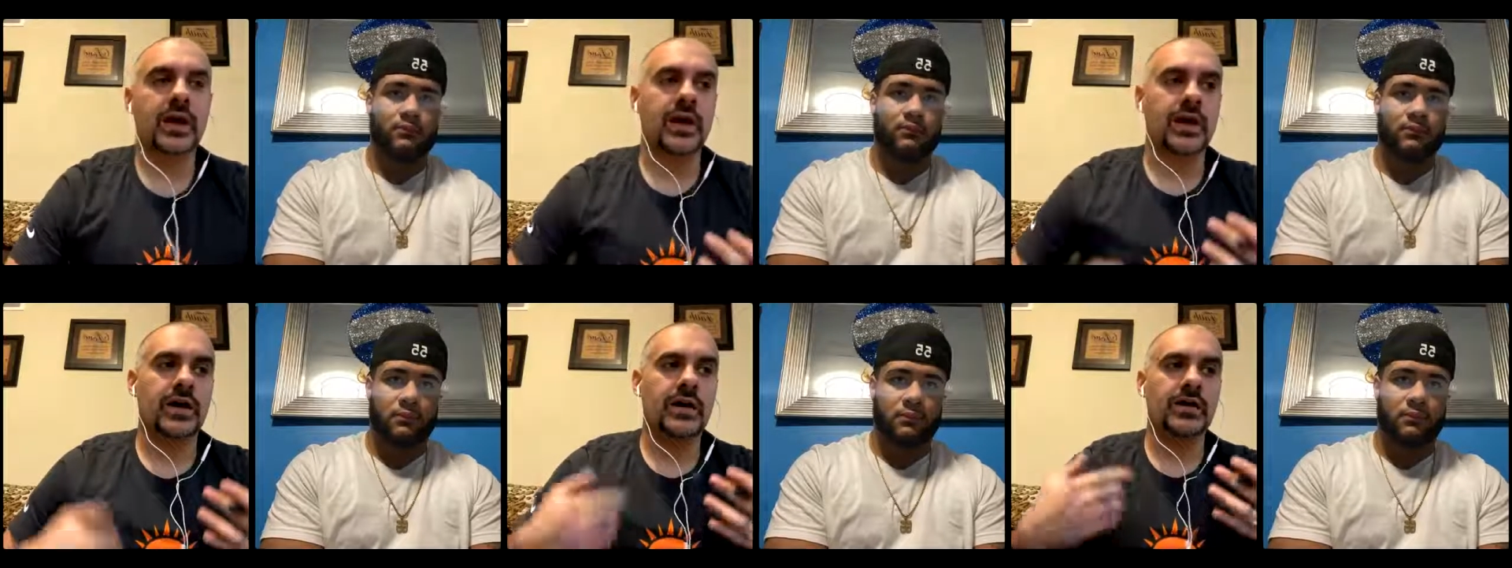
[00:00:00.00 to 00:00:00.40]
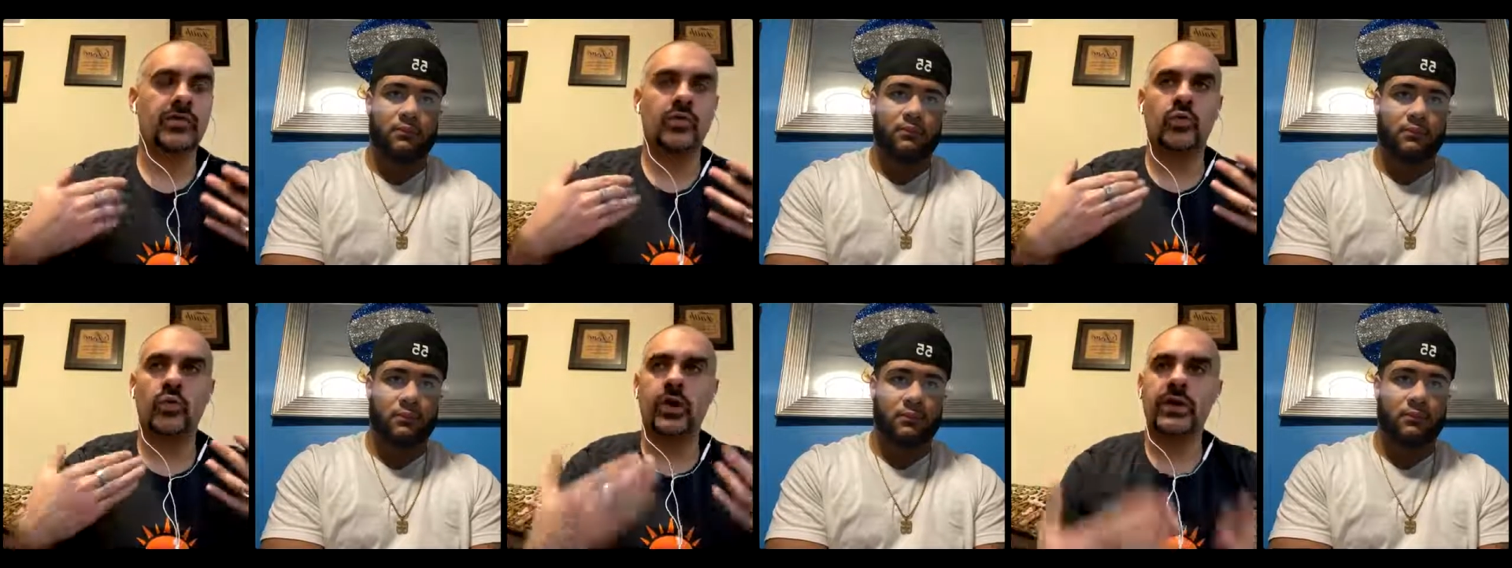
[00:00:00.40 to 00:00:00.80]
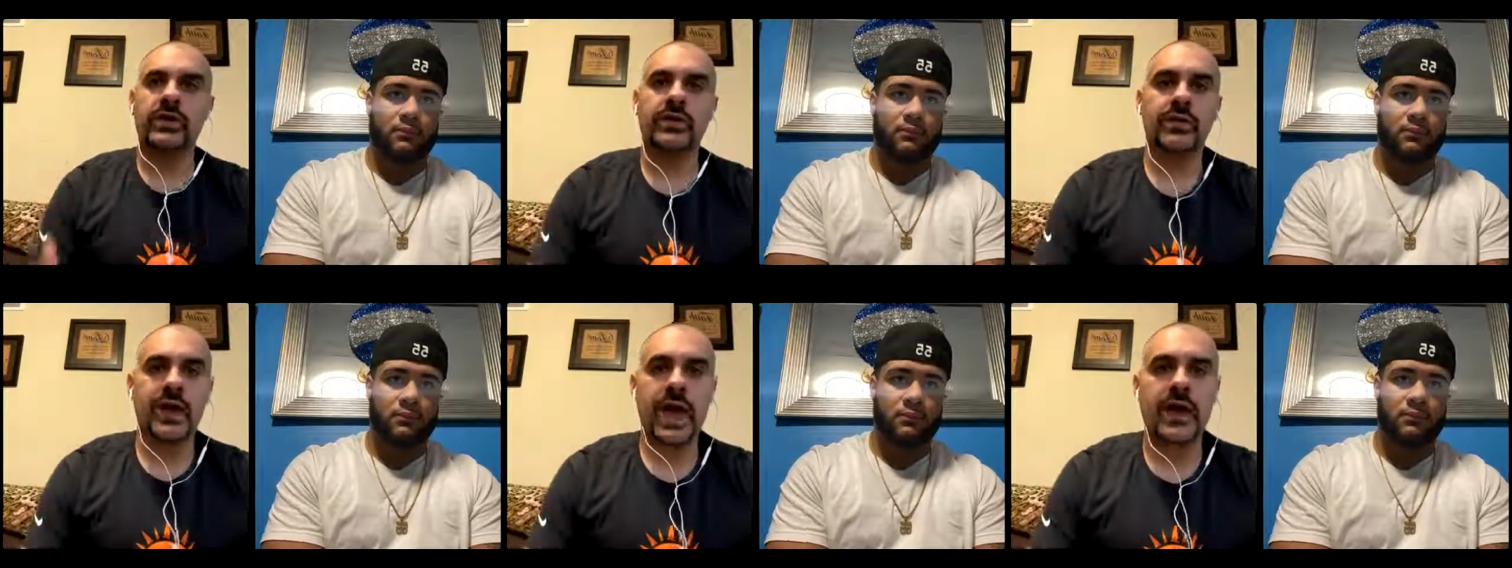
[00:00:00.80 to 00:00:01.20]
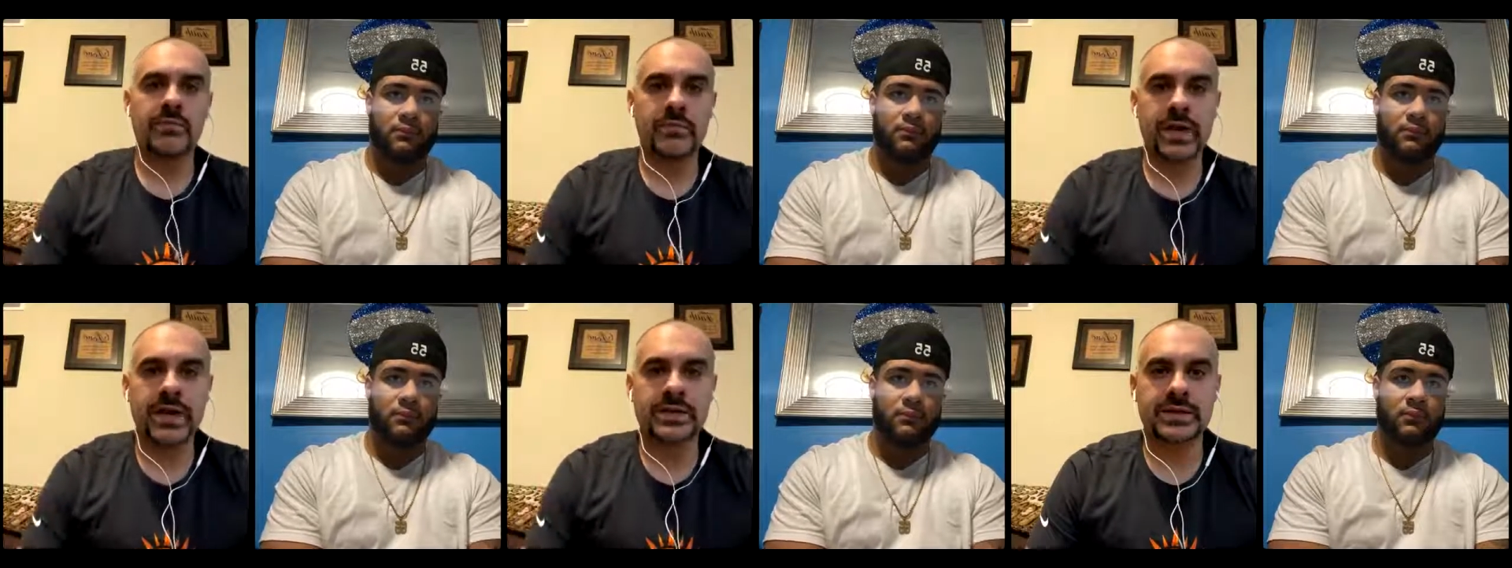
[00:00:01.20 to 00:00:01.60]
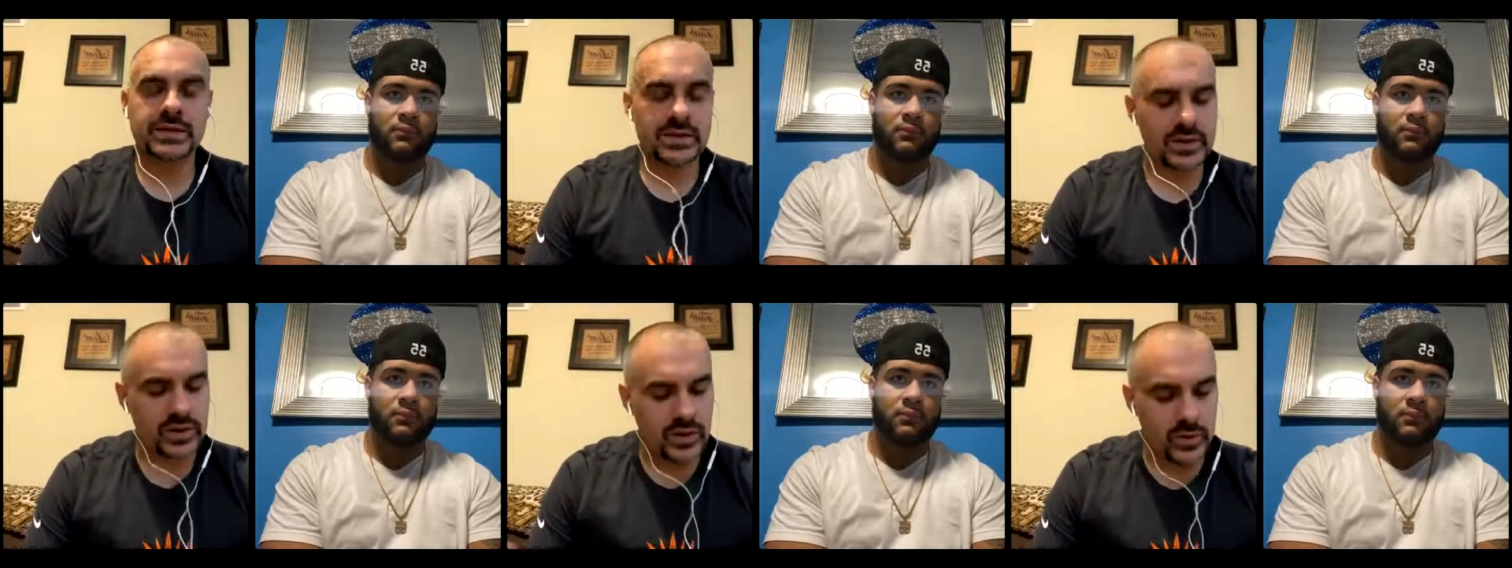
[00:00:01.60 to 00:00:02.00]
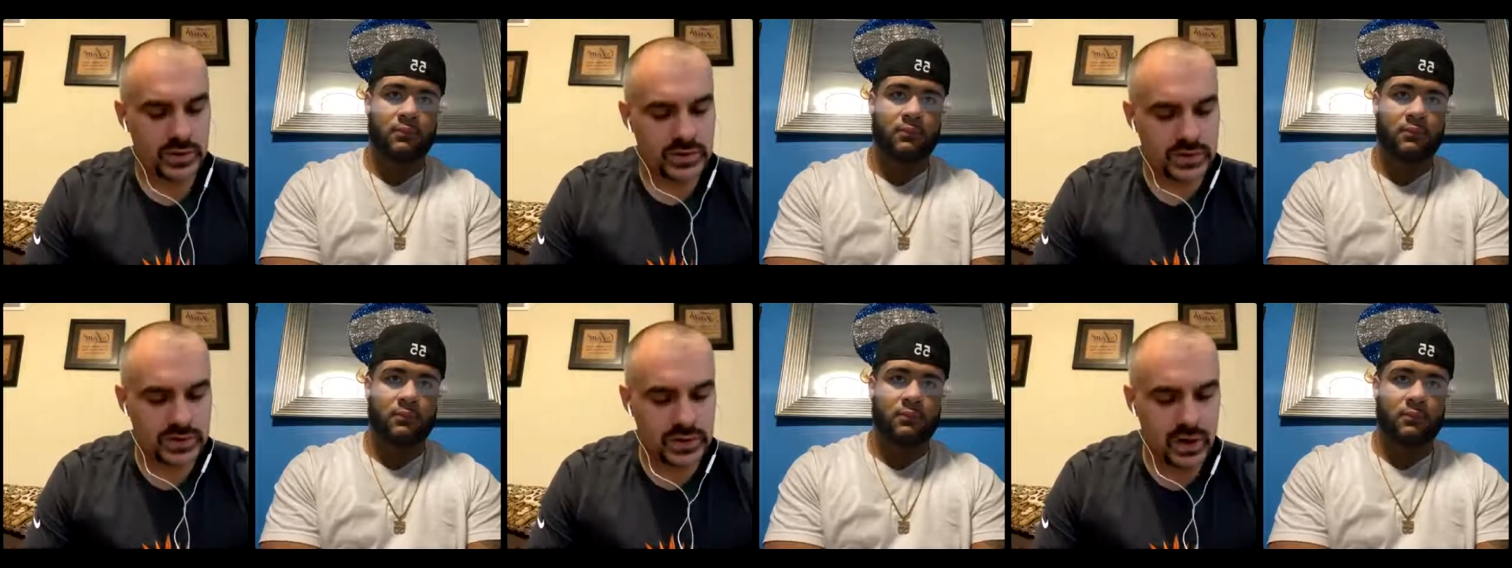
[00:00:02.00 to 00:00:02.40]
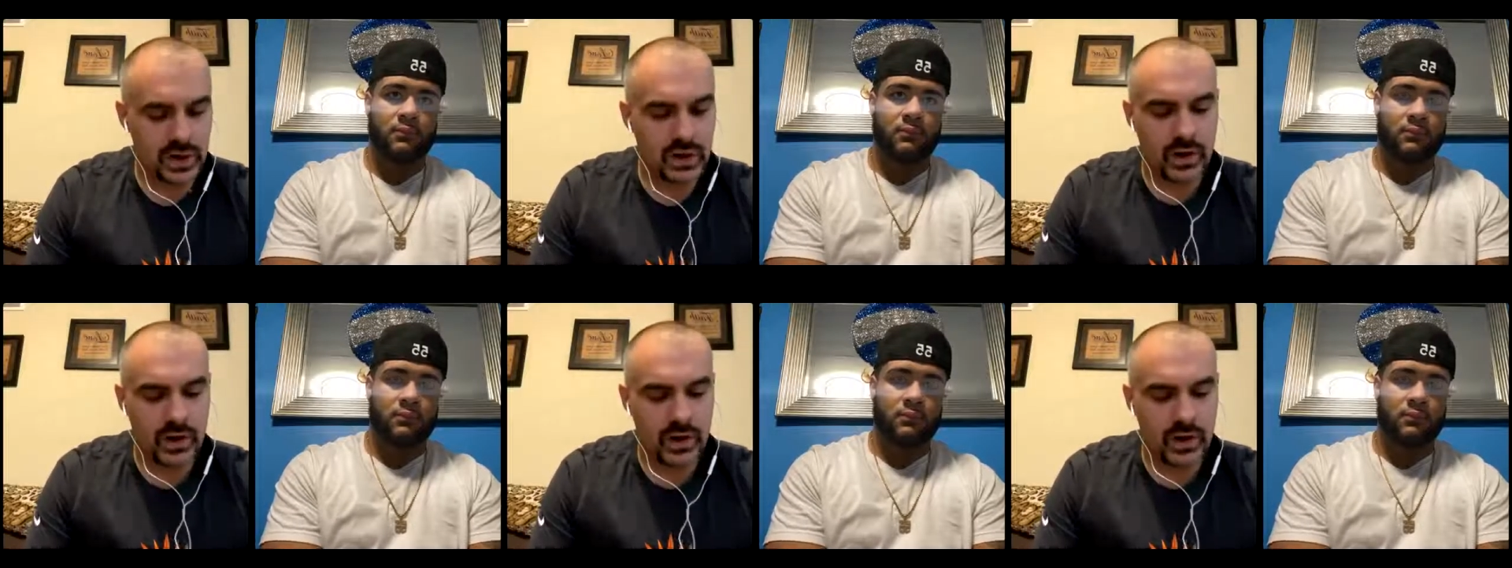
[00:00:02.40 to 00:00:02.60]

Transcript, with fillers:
Speaker 1: Uh, what that means to you? We just saw